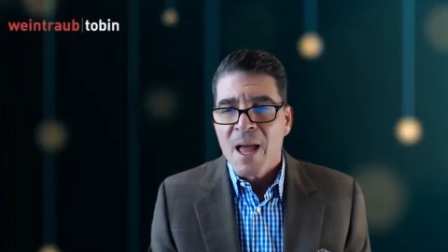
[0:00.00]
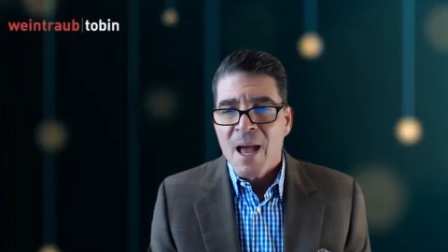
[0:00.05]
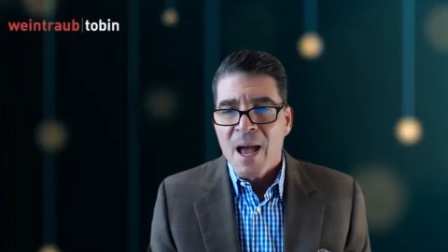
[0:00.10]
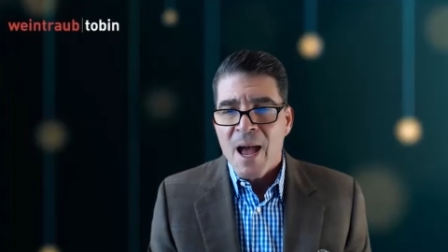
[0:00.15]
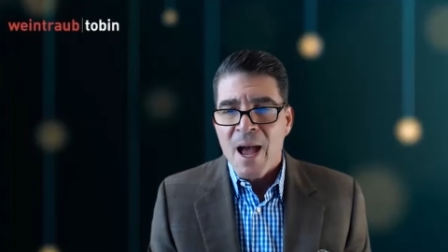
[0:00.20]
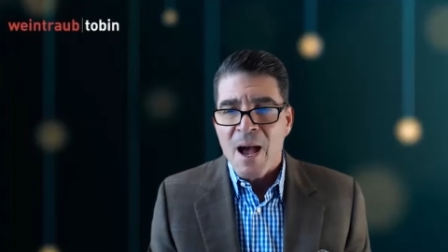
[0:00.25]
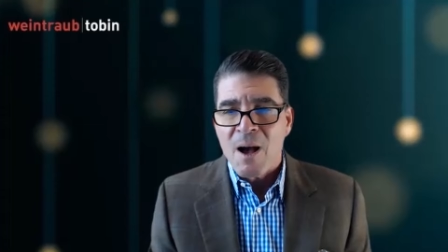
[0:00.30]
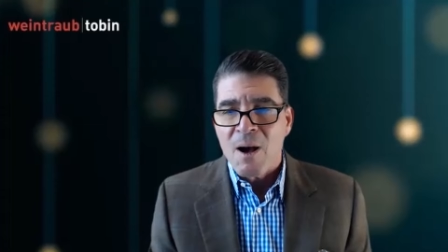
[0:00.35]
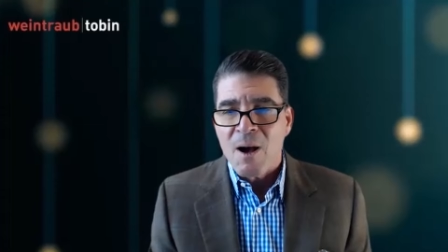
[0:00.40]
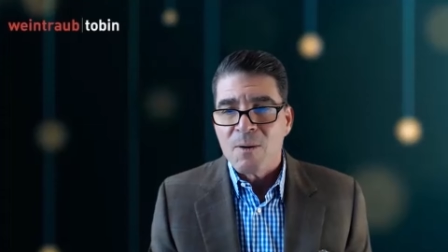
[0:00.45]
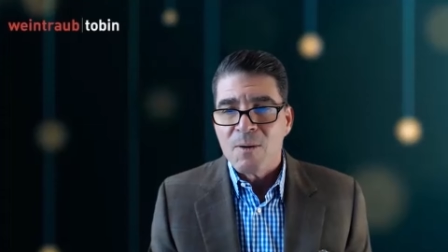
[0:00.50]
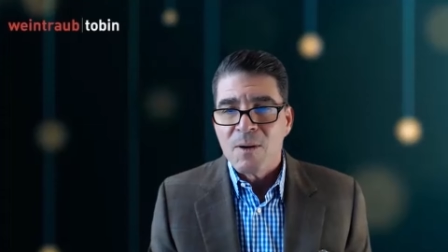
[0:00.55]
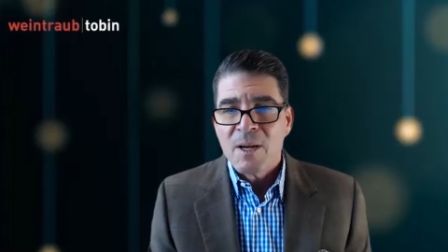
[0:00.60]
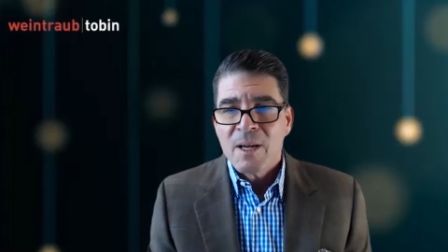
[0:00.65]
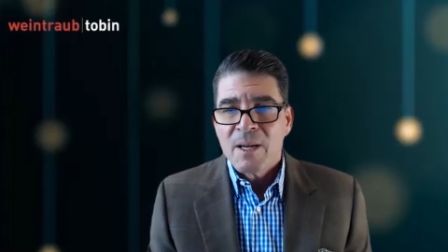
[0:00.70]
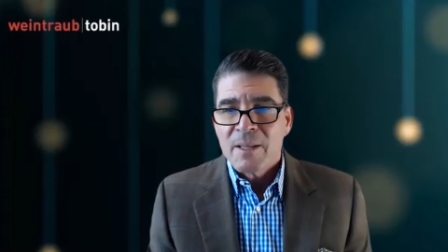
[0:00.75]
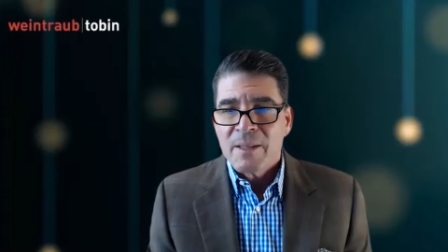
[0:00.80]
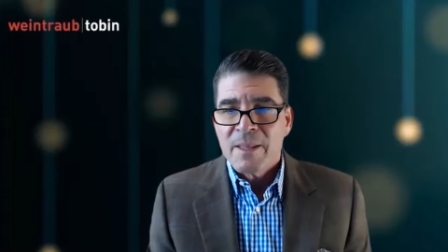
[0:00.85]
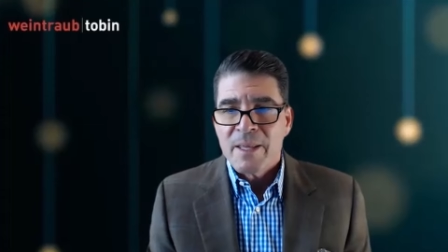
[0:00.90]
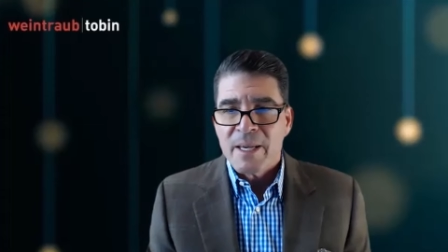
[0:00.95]
how
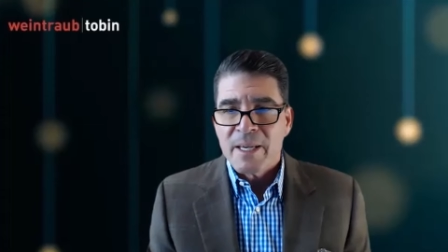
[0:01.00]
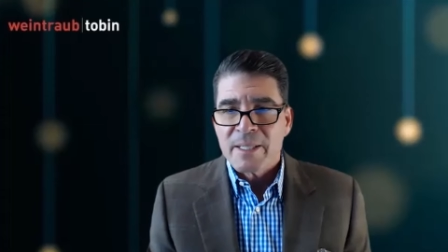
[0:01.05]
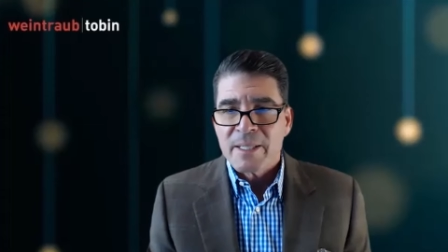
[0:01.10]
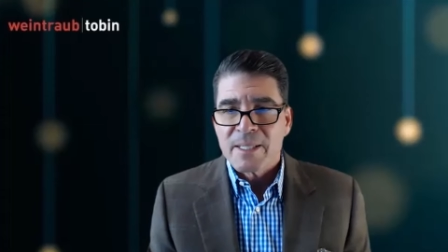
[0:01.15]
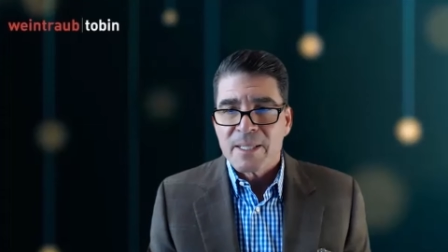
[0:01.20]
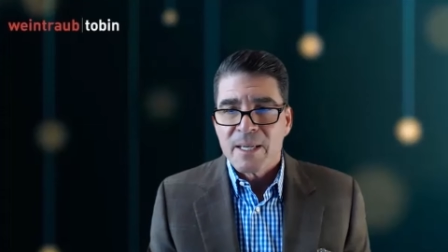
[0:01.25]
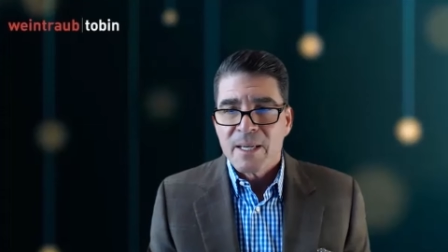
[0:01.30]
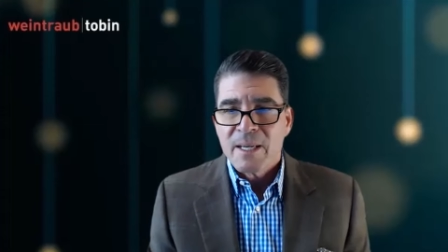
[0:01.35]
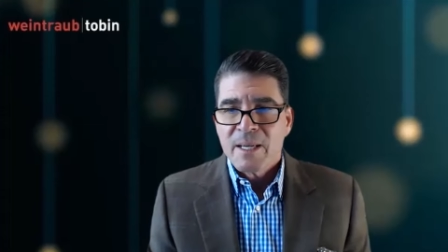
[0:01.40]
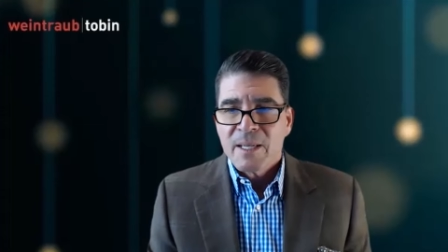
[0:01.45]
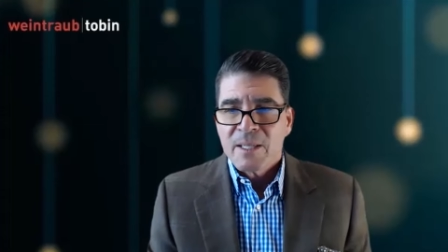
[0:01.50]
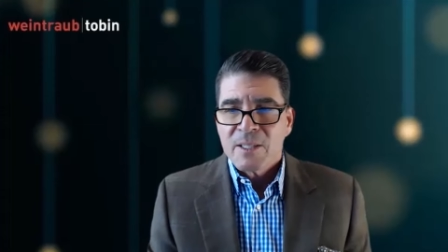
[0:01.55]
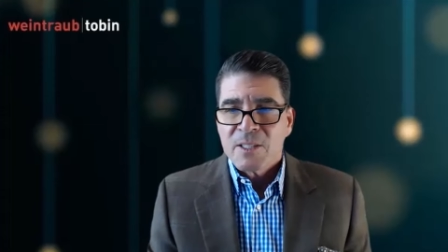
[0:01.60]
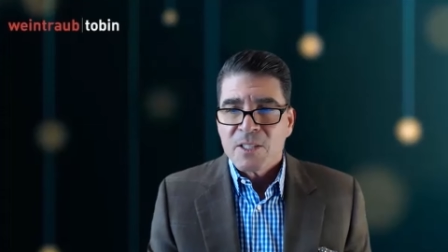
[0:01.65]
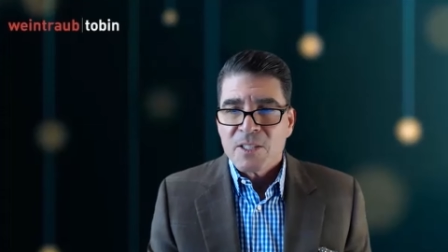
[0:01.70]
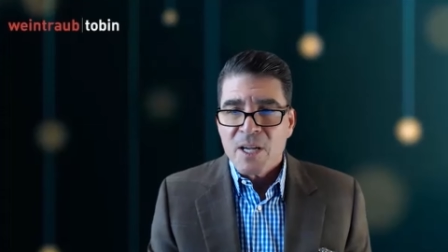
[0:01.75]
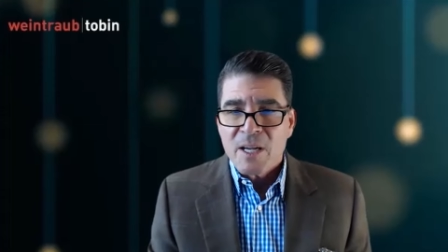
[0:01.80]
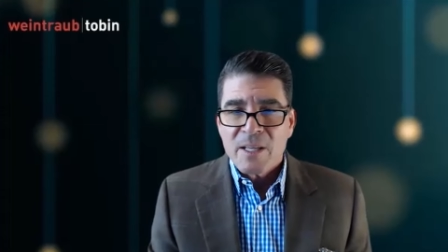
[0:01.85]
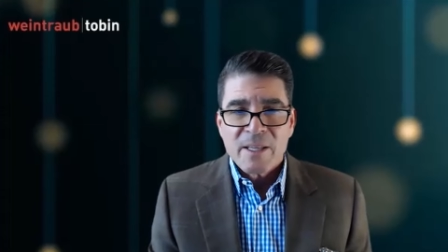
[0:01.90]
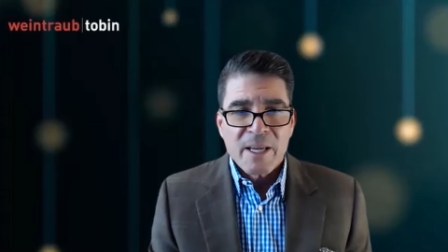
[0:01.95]
this
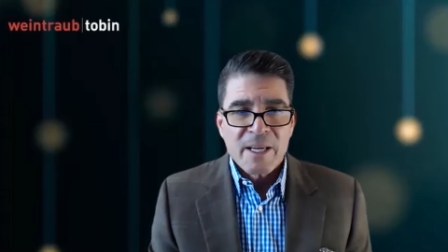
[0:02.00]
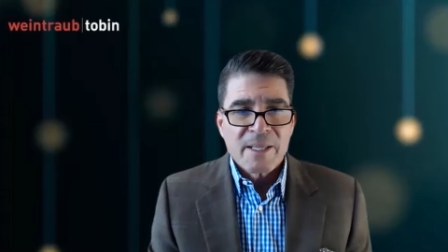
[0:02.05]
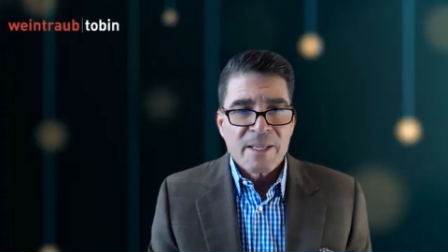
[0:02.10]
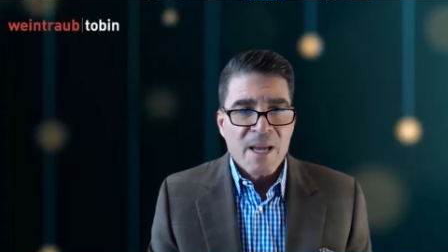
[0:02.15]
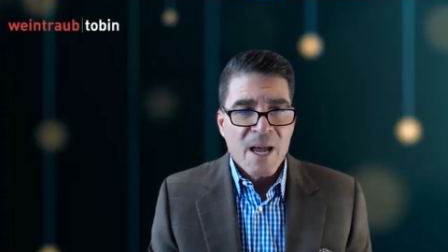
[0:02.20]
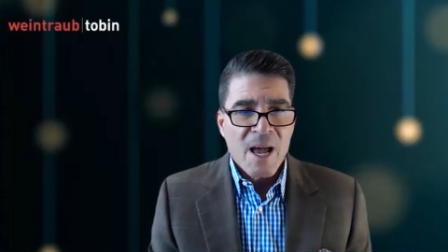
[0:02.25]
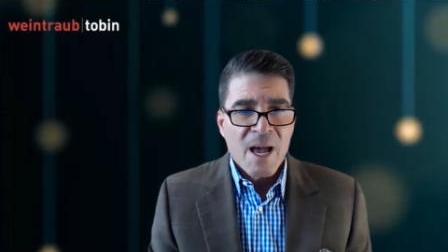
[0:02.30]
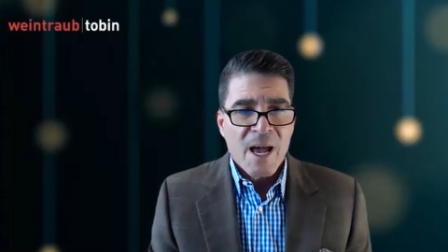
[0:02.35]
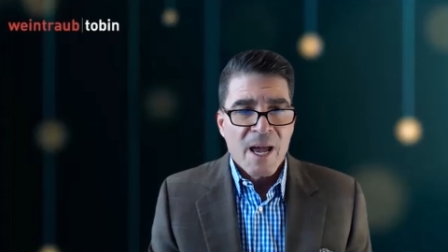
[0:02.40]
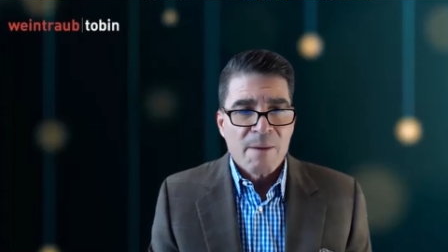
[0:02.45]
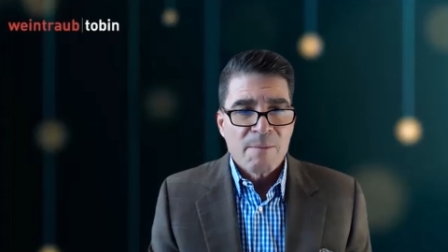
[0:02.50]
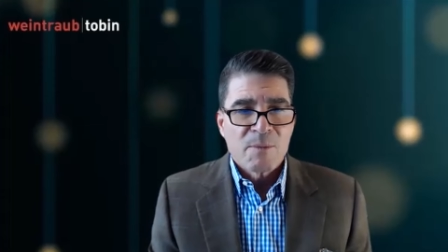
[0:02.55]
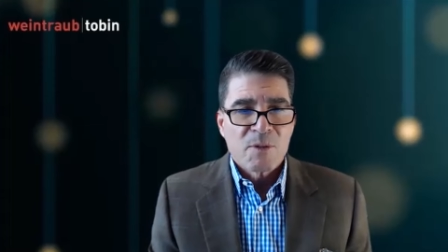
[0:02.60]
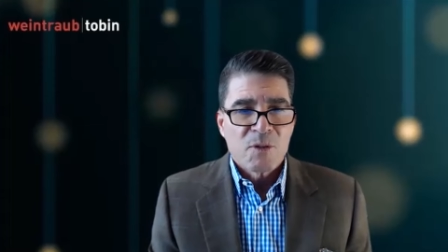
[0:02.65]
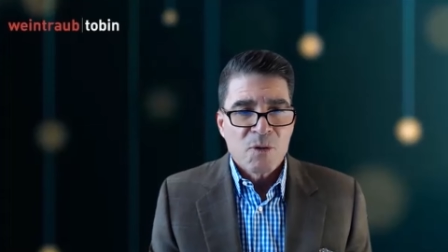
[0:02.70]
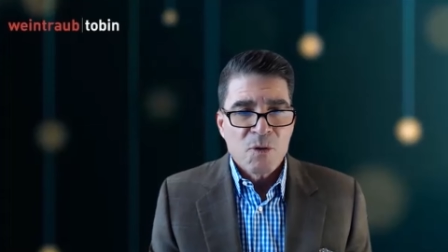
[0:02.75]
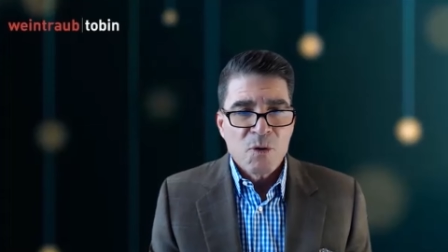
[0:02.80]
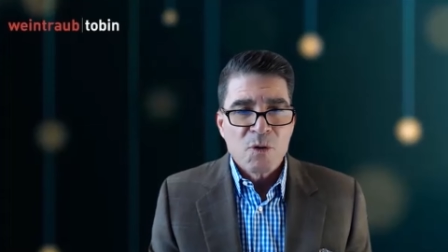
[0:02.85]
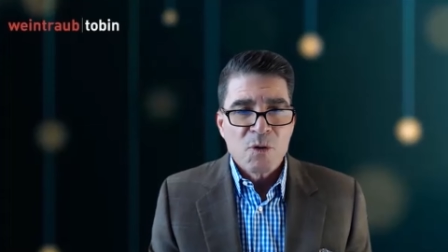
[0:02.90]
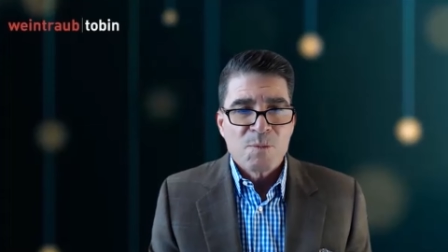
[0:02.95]
Sunday
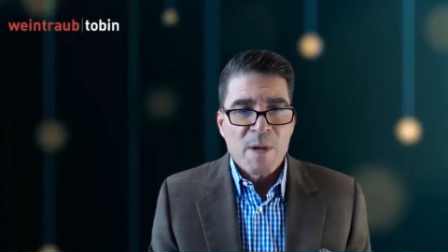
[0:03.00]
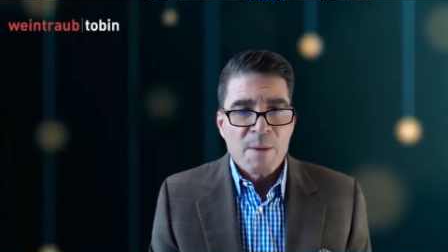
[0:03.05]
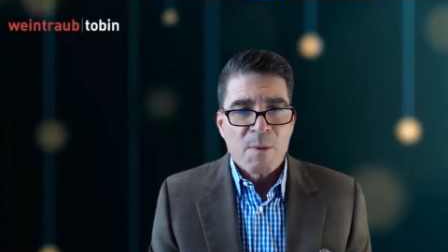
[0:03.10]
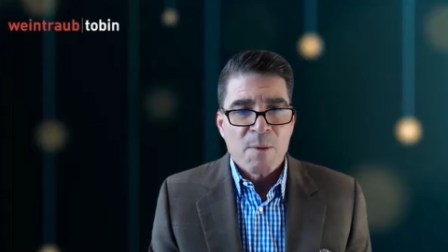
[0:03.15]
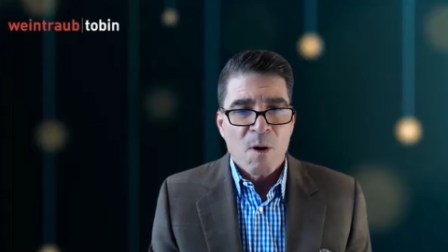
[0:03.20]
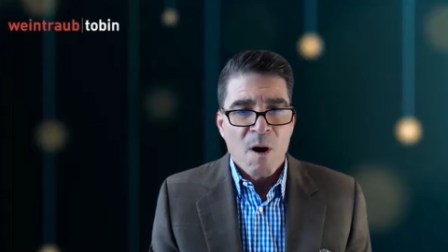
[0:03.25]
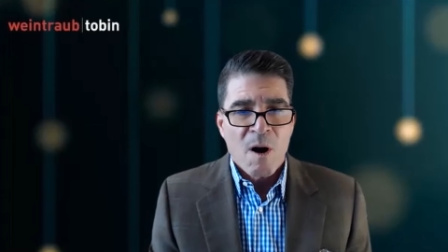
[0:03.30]
Times newspaper